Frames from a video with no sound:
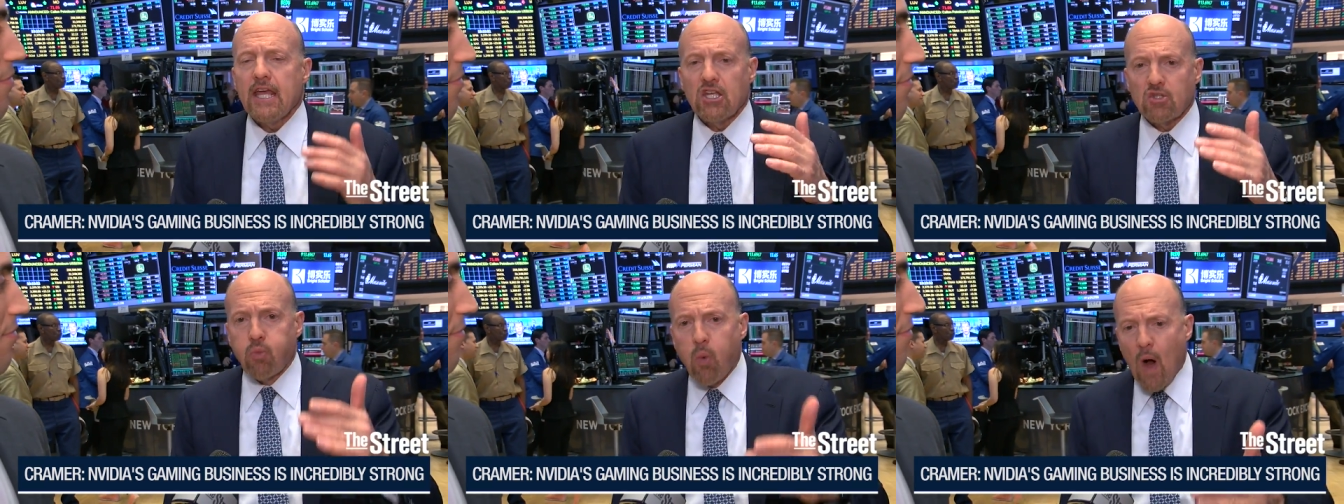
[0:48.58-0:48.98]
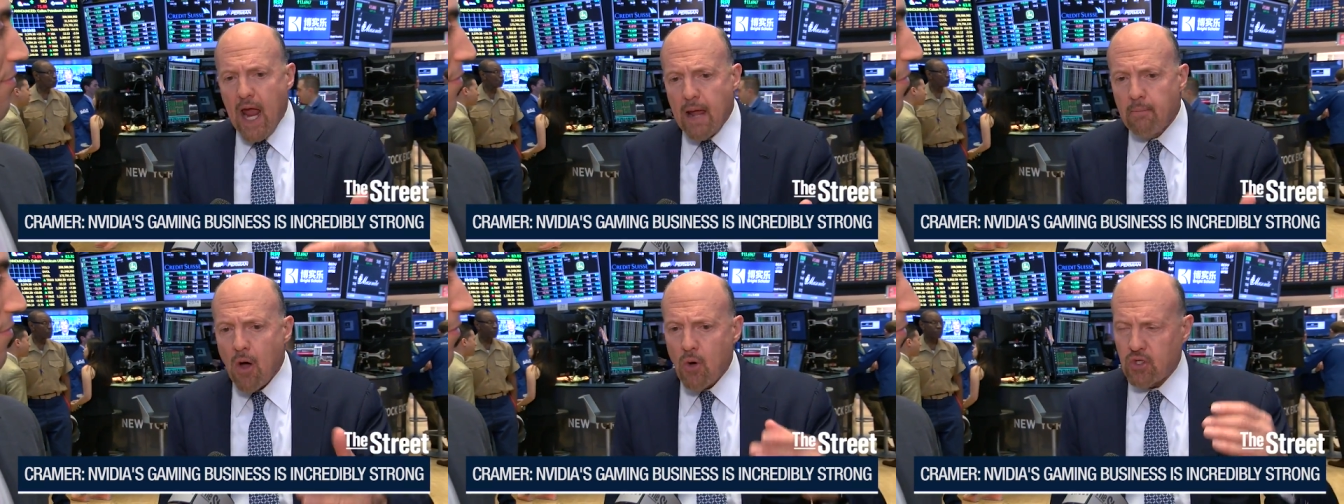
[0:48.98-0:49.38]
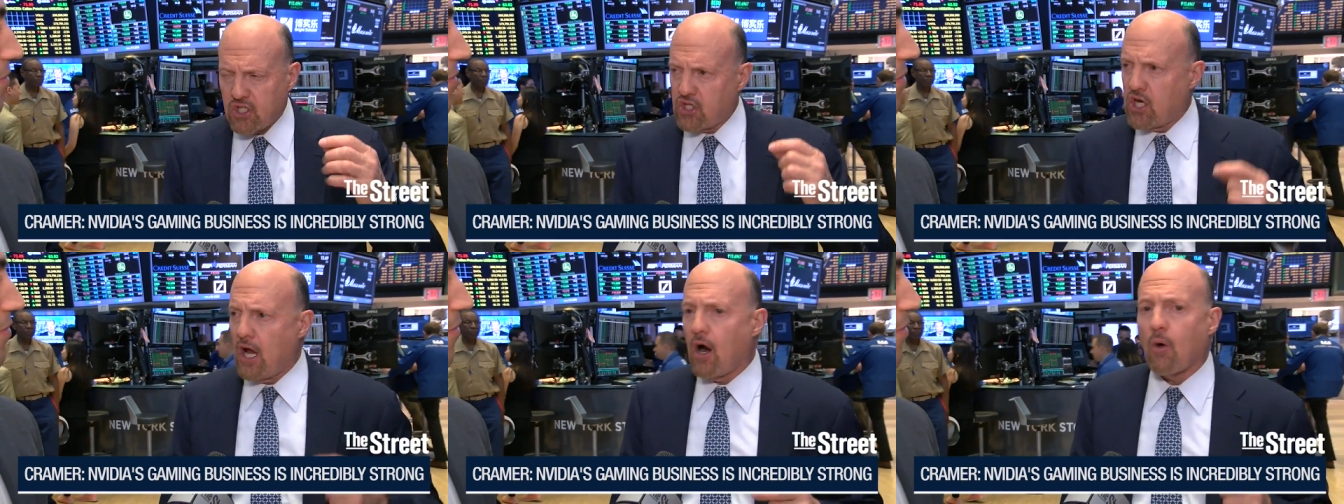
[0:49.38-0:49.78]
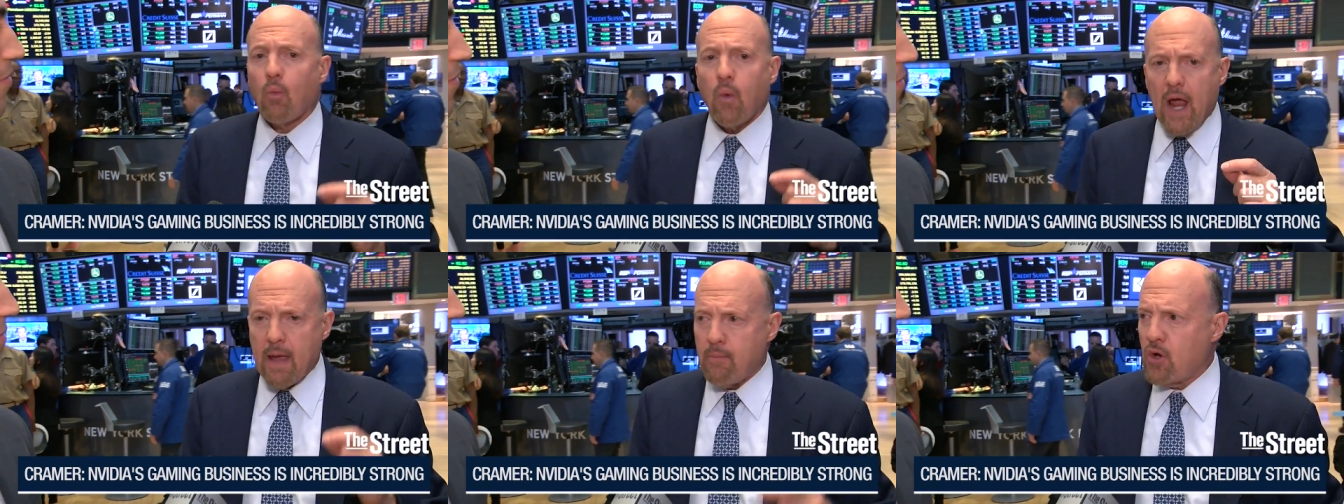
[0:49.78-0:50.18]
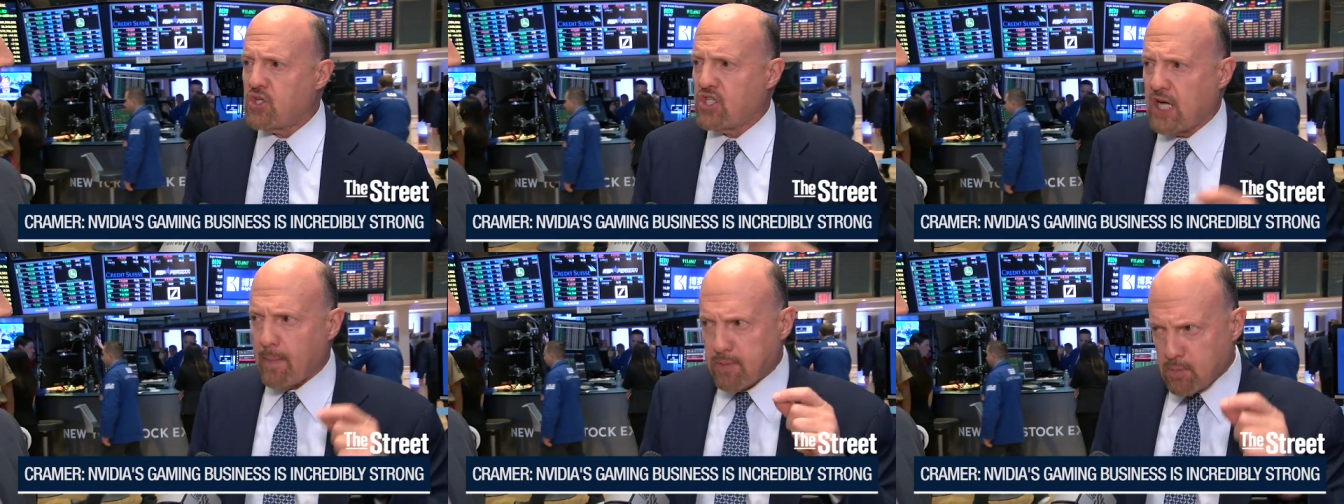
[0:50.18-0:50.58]
Is Waymo's chi- are Waymo's
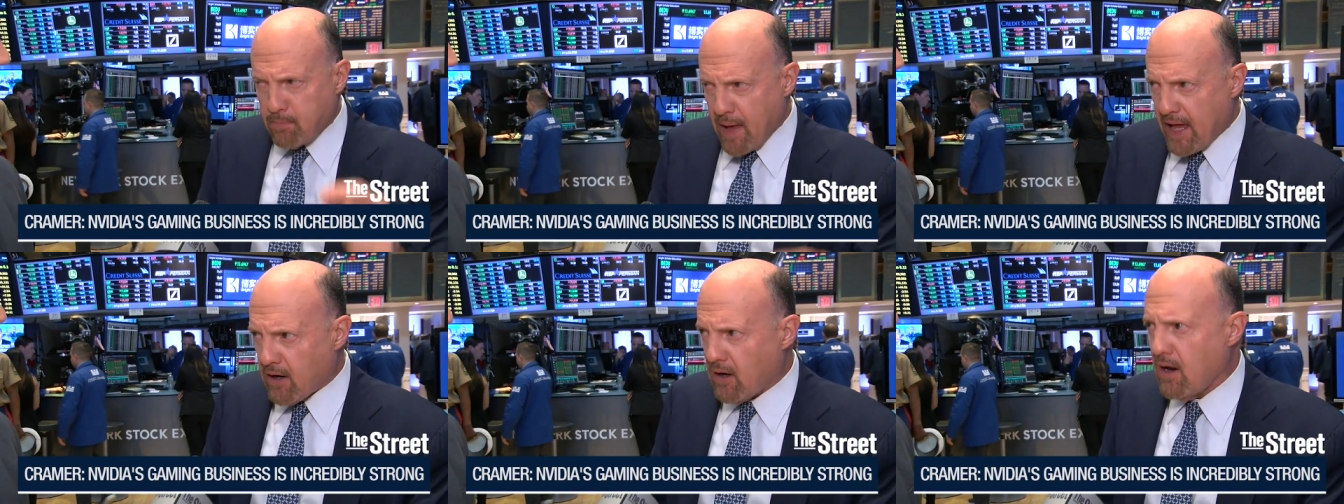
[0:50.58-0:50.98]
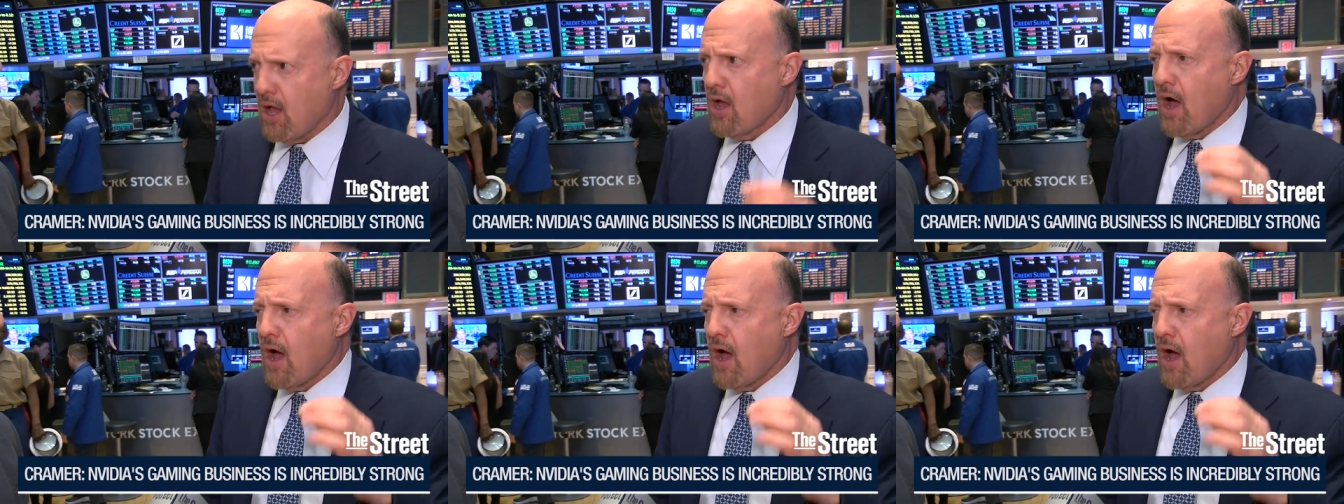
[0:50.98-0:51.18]
chips better?